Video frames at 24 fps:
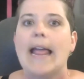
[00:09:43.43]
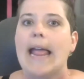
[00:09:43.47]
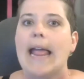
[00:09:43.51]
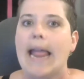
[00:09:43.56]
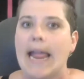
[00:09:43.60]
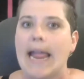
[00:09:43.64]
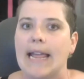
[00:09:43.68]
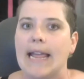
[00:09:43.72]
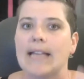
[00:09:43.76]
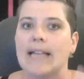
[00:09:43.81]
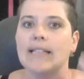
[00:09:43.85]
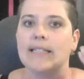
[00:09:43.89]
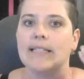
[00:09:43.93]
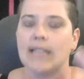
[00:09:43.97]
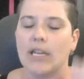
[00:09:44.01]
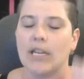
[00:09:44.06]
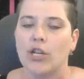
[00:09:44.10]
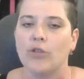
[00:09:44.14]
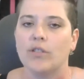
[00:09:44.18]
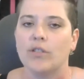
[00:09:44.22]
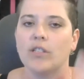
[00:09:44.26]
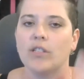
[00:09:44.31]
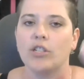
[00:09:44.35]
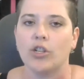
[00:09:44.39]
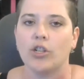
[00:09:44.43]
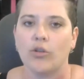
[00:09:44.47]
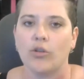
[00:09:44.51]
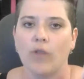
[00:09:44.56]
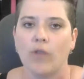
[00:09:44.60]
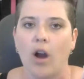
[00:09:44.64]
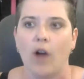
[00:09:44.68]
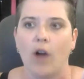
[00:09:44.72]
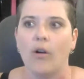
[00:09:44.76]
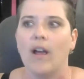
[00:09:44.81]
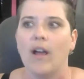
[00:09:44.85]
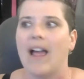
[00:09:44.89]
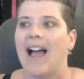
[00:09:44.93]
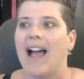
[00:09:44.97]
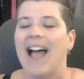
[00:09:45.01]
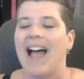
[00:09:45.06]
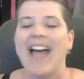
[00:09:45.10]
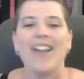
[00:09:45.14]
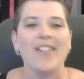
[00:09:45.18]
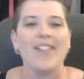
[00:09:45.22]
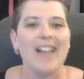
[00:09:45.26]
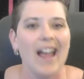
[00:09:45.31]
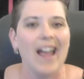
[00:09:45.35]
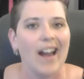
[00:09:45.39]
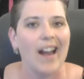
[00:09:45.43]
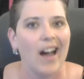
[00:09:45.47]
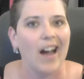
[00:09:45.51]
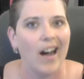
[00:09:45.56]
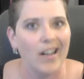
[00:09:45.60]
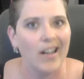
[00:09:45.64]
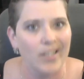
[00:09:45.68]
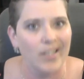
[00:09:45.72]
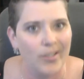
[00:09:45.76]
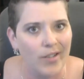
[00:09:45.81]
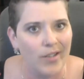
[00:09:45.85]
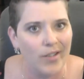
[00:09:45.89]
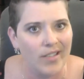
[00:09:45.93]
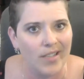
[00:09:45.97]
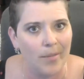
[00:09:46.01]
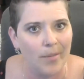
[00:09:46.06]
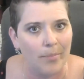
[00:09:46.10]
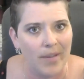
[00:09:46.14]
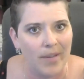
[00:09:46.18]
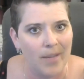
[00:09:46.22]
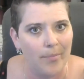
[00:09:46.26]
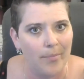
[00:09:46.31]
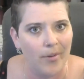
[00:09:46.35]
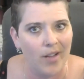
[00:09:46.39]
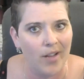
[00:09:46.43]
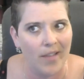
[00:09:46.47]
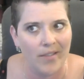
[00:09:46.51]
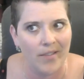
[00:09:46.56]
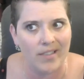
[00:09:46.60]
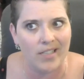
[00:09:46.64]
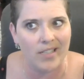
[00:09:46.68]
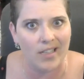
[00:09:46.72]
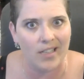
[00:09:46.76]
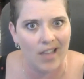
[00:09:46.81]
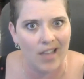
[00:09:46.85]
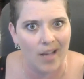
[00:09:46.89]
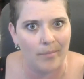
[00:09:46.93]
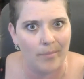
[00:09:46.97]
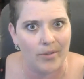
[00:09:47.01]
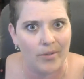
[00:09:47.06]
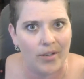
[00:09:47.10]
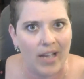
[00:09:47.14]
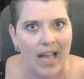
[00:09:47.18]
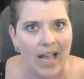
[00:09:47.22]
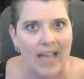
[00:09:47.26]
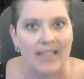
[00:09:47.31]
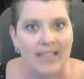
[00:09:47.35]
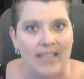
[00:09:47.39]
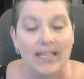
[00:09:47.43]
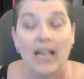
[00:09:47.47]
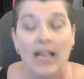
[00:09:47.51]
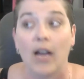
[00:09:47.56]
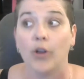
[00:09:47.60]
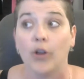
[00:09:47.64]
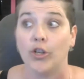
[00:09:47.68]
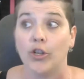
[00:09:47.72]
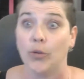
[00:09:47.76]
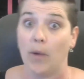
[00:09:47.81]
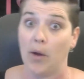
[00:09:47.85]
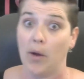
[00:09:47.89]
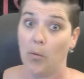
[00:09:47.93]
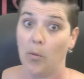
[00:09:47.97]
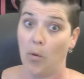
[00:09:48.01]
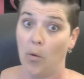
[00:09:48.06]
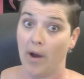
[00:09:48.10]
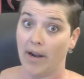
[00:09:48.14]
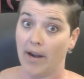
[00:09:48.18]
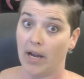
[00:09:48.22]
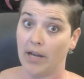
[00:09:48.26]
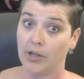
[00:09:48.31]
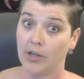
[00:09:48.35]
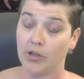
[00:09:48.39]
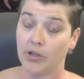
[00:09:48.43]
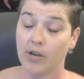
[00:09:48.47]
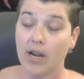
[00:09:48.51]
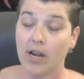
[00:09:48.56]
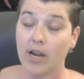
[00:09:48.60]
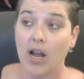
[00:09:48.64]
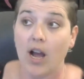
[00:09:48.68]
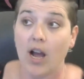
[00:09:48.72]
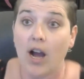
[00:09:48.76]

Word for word: It continues to grow. I don't got hundreds of people on this club, you guys. Do I want a hundred?